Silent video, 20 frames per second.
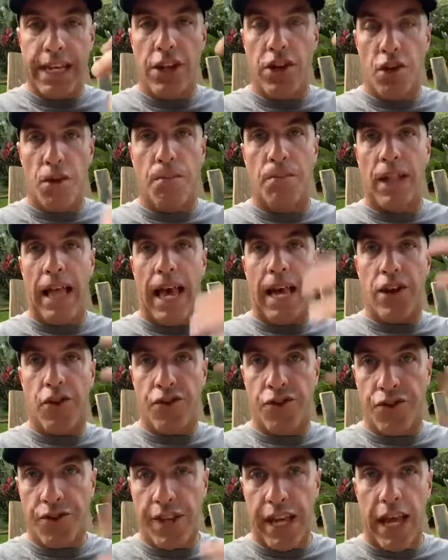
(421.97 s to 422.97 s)
it in your planner,
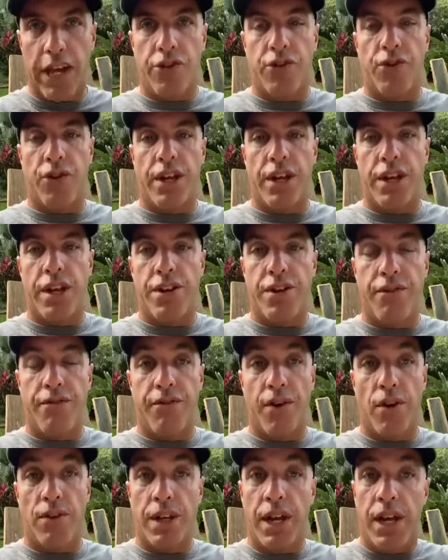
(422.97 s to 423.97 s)
schedule it in your
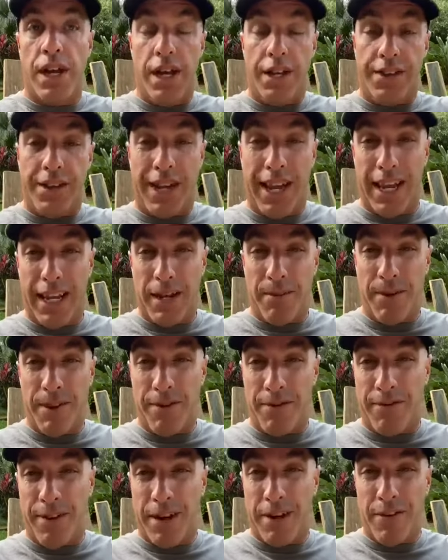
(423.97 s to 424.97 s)
phone. Today could be
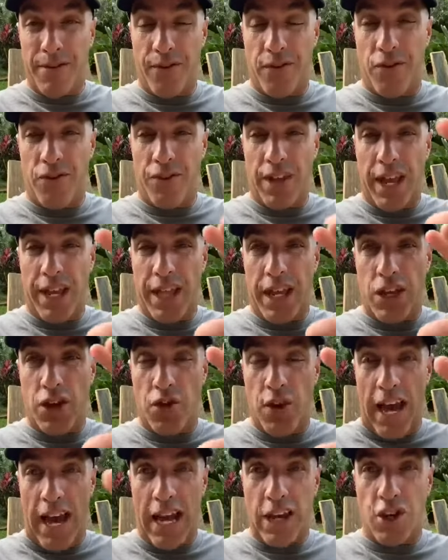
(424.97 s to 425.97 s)
the very first day that
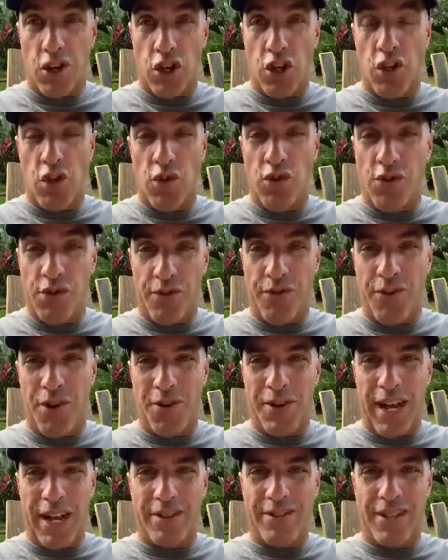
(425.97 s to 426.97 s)
you actually use your
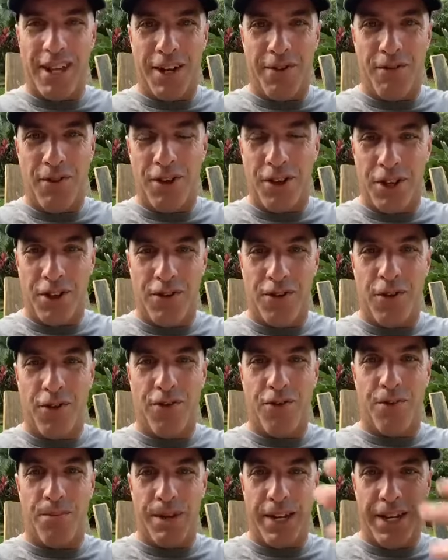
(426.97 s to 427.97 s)
phone outside of looking at
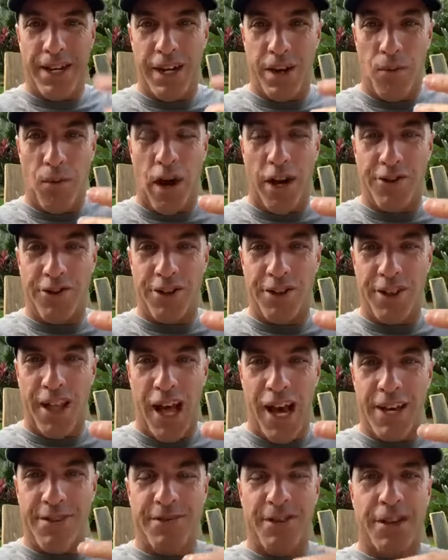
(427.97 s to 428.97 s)
social media, watching
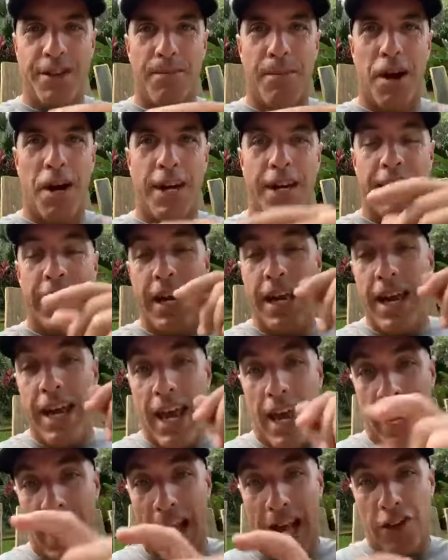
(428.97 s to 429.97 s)
lives like mine,
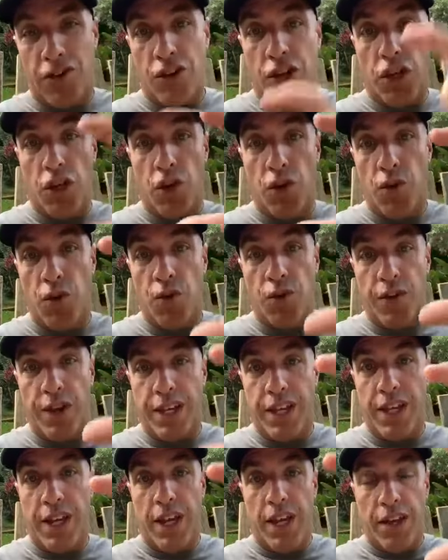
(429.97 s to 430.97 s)
and actually
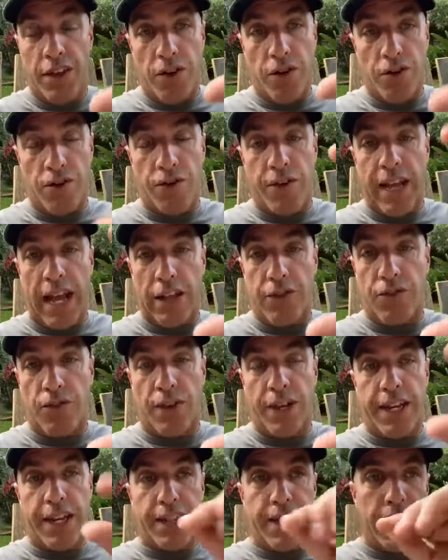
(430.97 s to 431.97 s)
using your
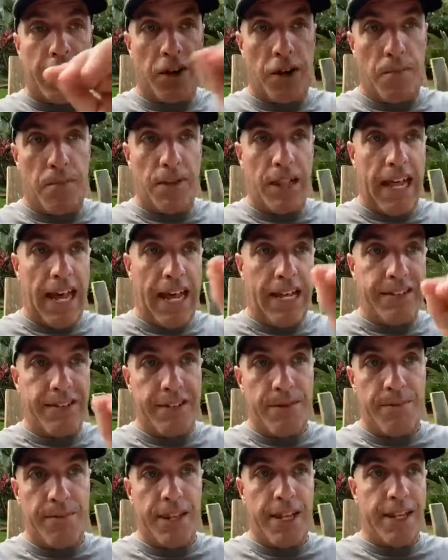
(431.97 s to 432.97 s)
it in there to plan
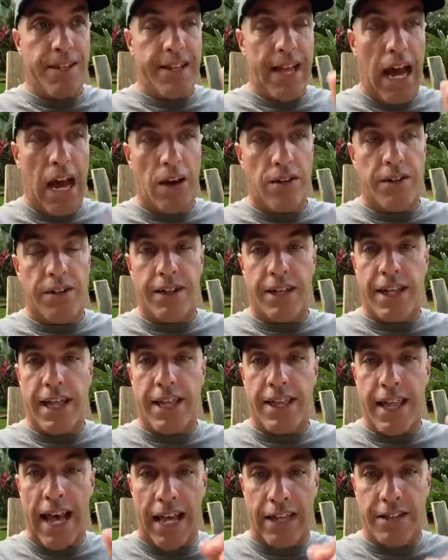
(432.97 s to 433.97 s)
some things out.
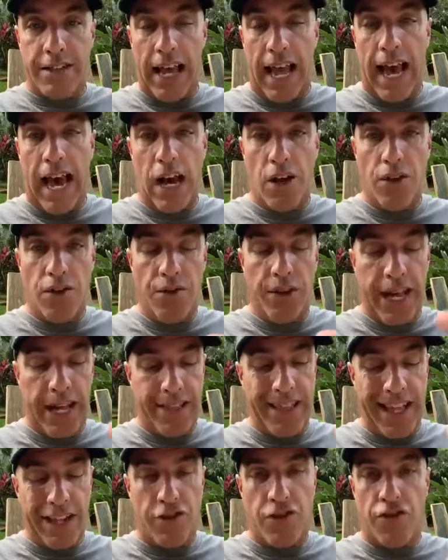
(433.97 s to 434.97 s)
And that's how you
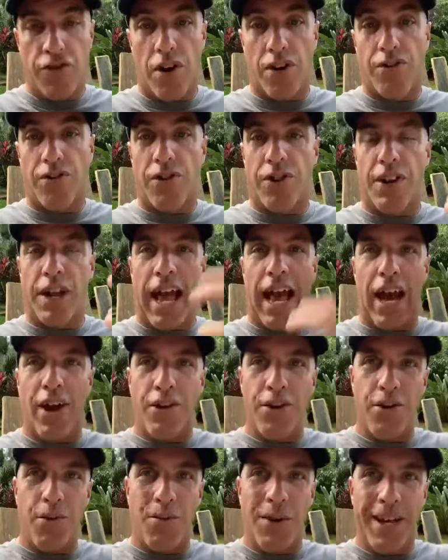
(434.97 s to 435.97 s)
get that structure and how
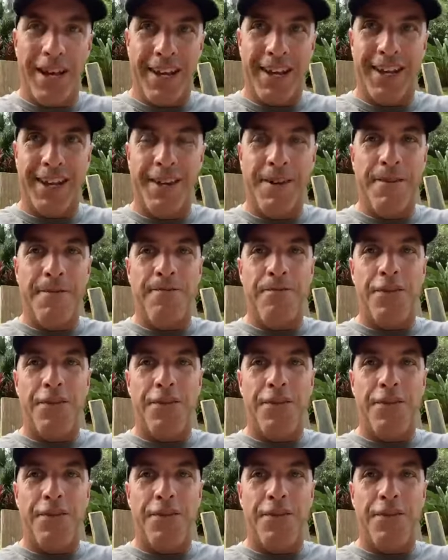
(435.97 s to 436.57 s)
you win.